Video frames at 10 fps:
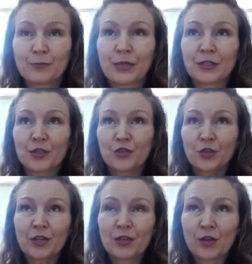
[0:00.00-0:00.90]
But so
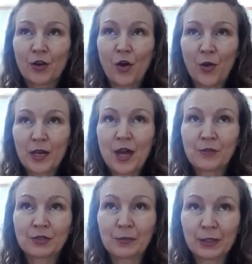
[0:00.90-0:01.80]
here you go,
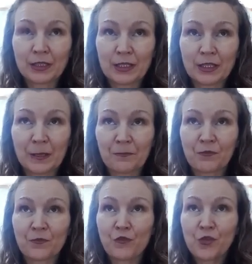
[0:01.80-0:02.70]
accountability.
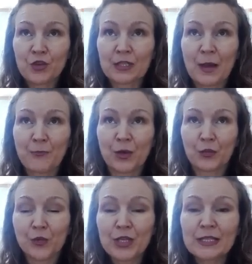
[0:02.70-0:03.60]
For
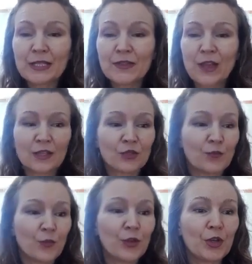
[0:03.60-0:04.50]
example, what is it that
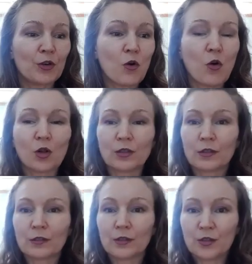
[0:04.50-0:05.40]
we
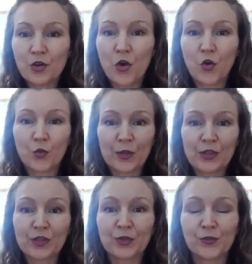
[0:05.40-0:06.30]
all know we
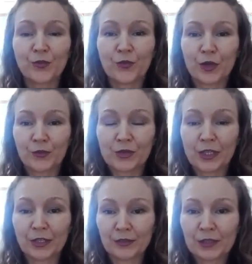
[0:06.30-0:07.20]
need to do for
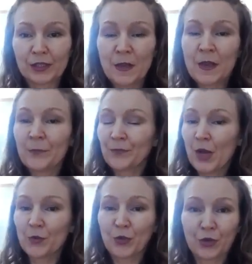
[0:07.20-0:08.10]
ourselves?
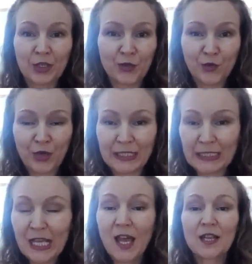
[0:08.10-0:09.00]
I want to eat green
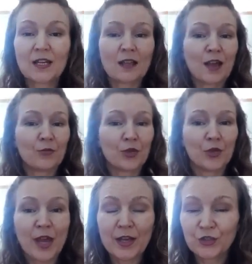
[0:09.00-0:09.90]
salad. I want
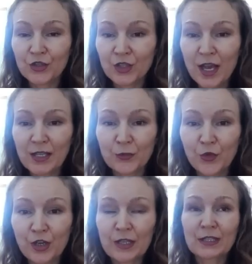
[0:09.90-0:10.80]
to exercise
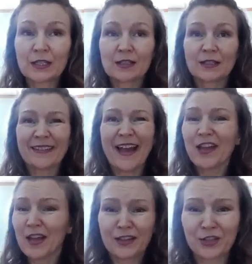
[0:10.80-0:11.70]
more consistent.
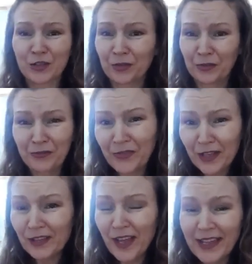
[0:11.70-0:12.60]
I actually don't
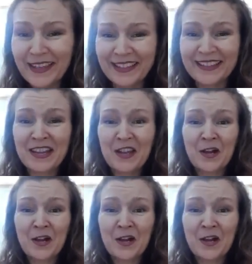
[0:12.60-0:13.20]
feel like it.